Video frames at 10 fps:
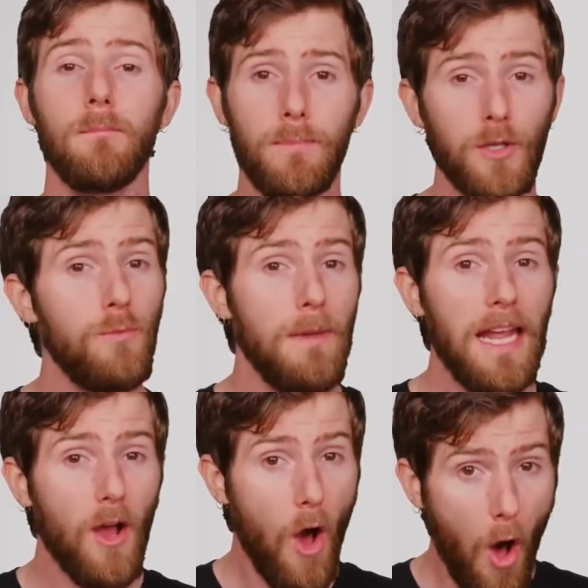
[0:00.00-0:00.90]
But you
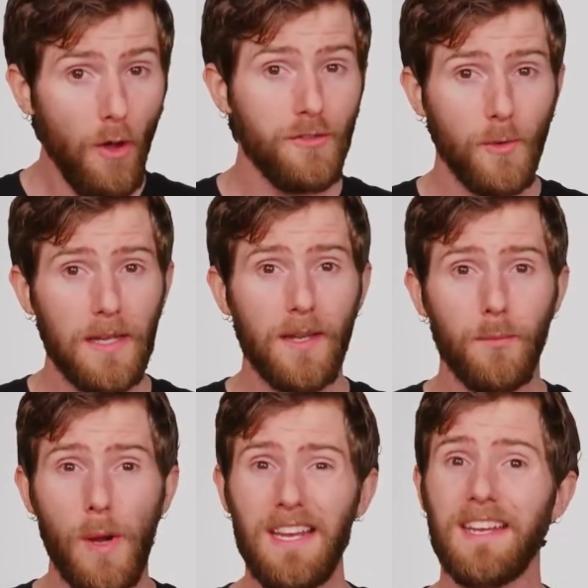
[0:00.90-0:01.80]
may also end
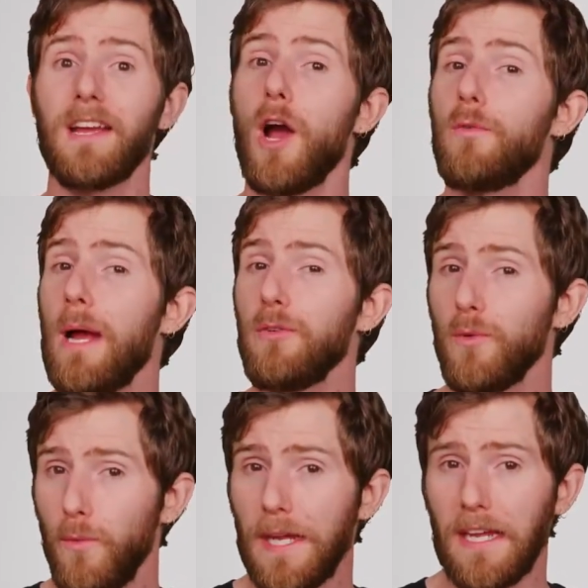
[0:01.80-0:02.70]
up waiting around a
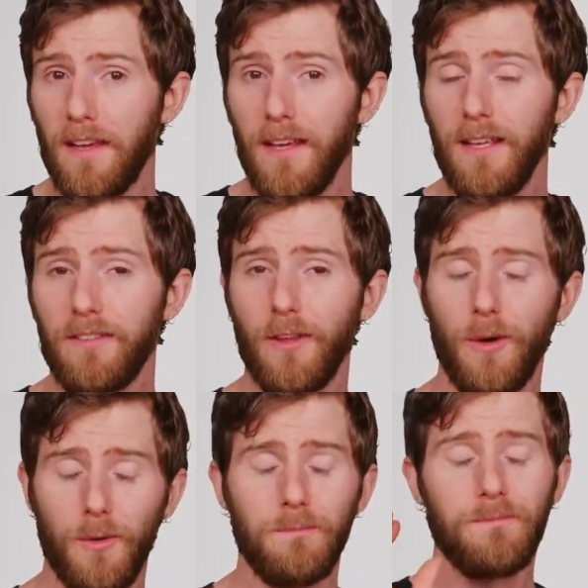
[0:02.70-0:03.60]
week,
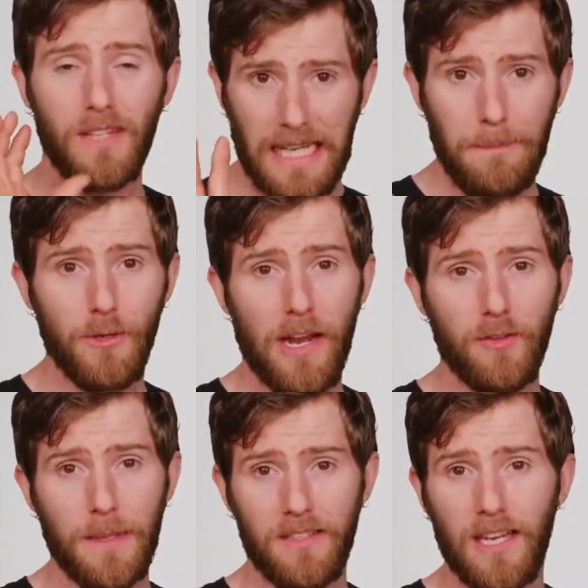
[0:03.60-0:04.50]
so keep your
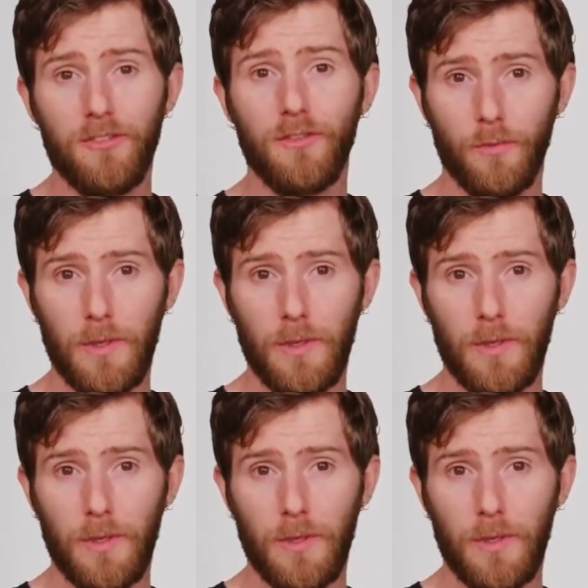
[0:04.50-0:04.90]
expectations